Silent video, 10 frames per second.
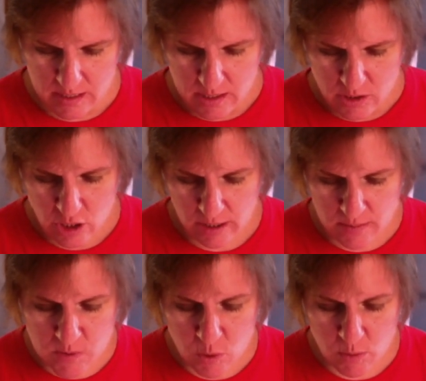Drug
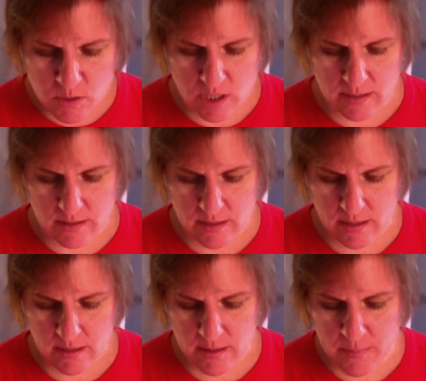absorption.
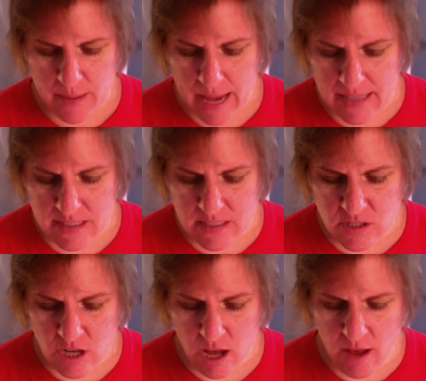The passage
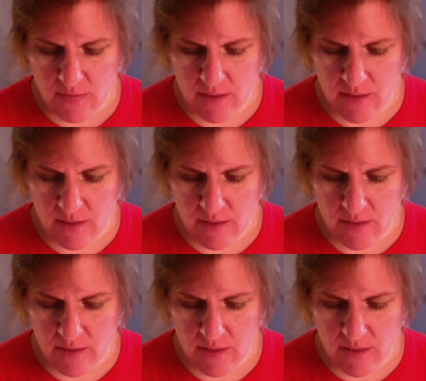of